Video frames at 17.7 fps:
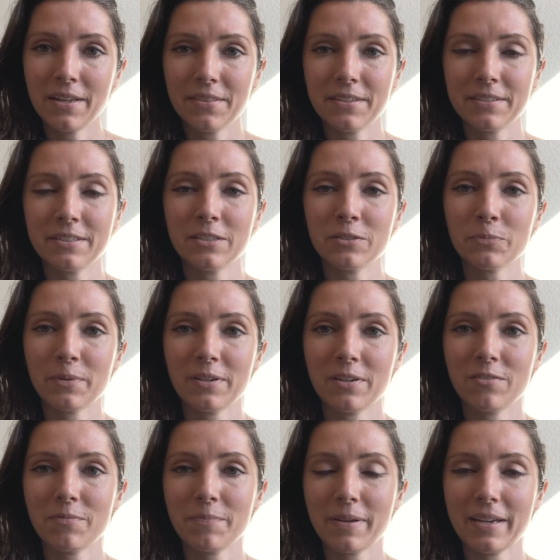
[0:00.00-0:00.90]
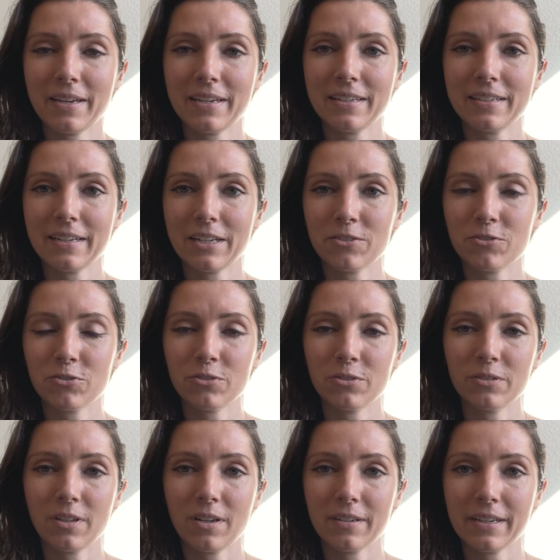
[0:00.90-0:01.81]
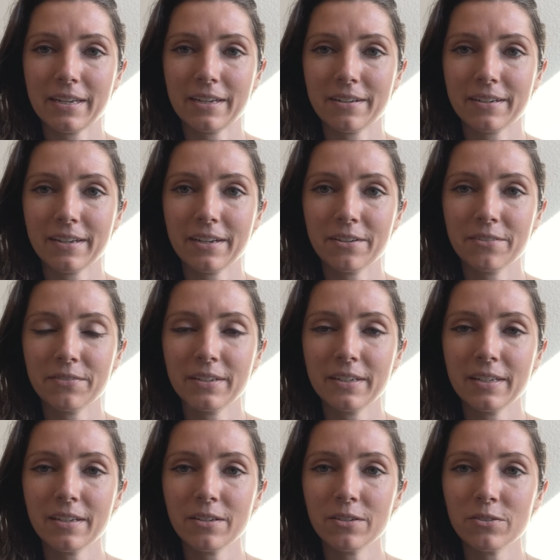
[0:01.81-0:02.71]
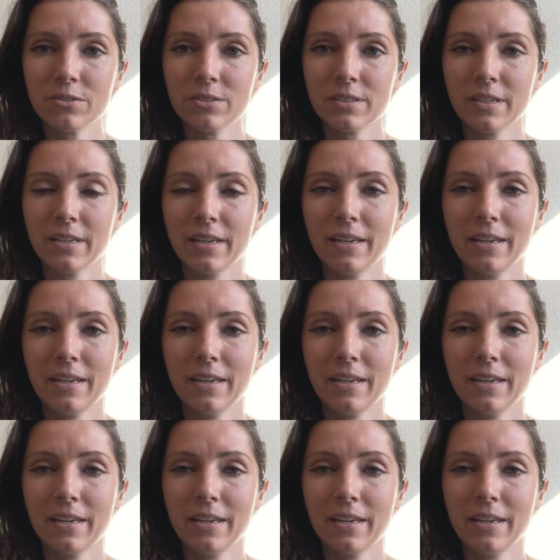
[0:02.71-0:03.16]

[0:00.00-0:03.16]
This is one of my natural long hair care videos,